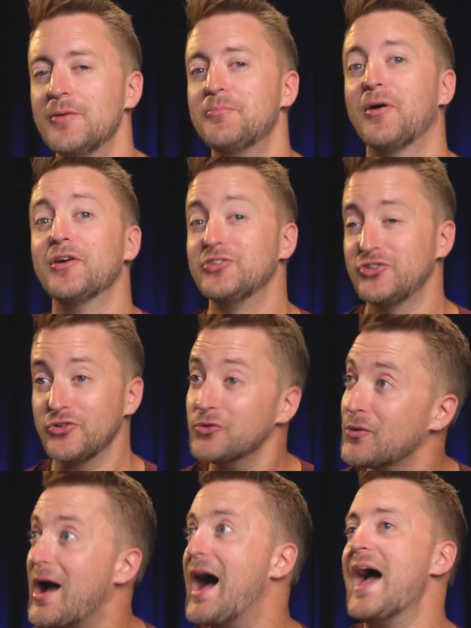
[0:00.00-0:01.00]
per
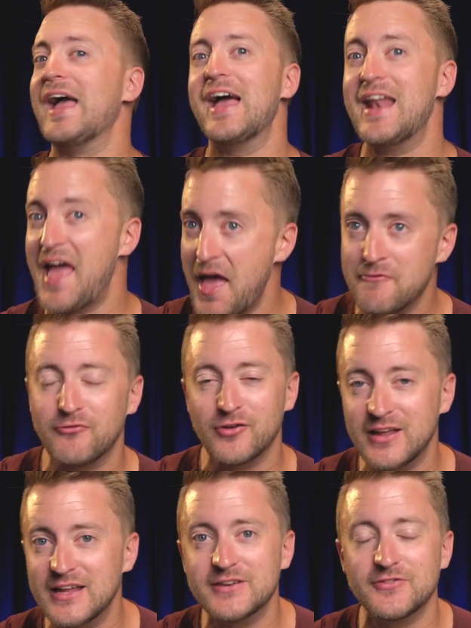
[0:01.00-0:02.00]
try at
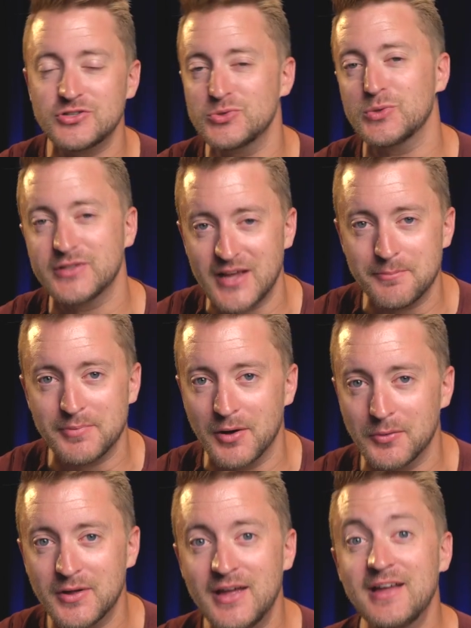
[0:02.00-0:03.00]
every individual tempo,